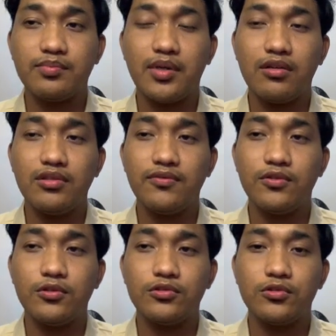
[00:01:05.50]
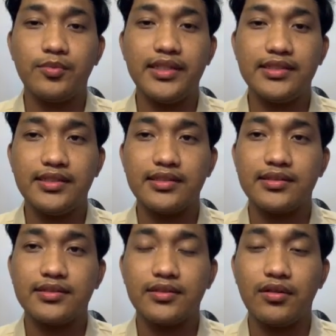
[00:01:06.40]
power flow to batteries.
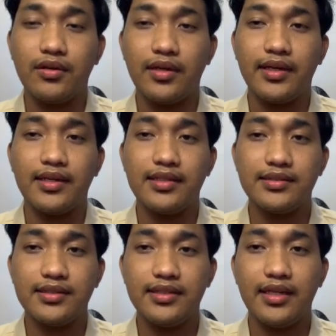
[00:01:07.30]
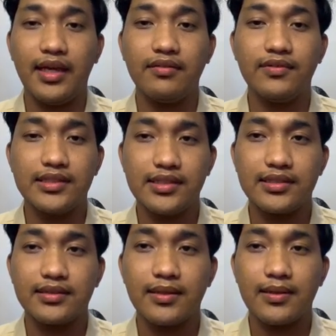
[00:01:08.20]
And lastly, inverter
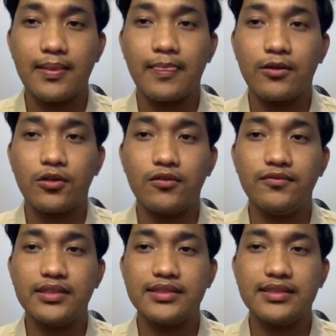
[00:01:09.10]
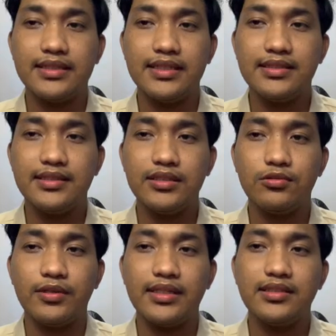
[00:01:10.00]
converts DC
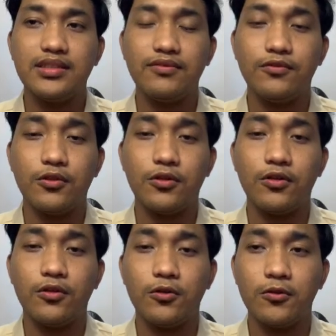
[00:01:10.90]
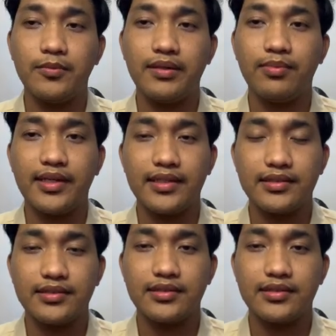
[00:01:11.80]
to AC for home appliance.